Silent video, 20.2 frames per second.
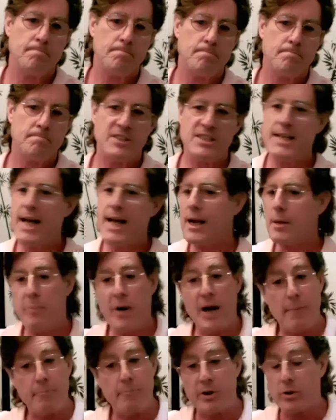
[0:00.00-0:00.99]
It's not a
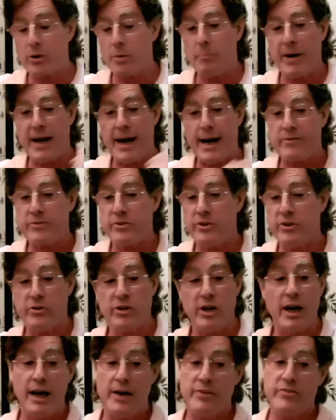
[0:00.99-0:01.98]
popular passage,
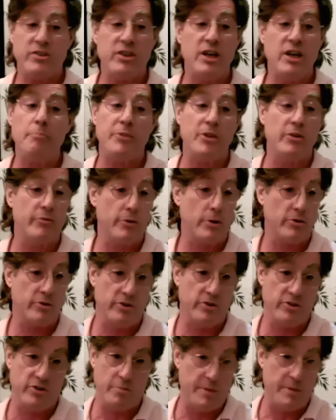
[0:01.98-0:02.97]
and I skipped the
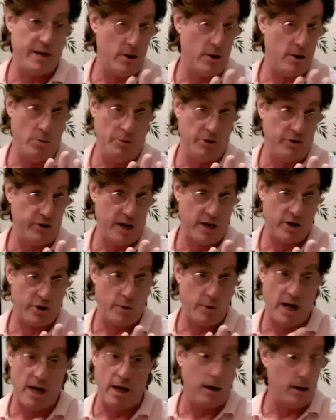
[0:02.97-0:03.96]
verses about
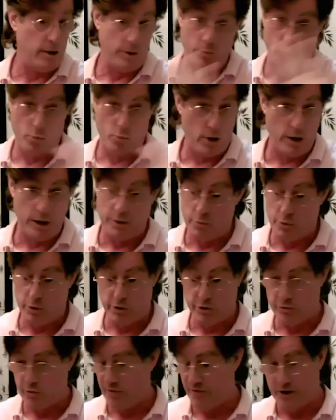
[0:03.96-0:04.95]
homosexuality that really would
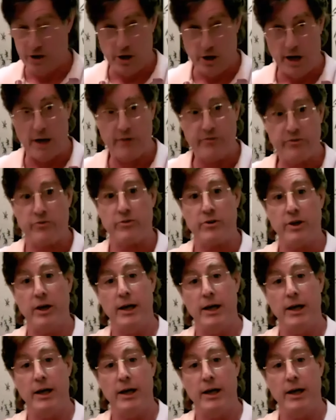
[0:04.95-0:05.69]
have driven you nuts.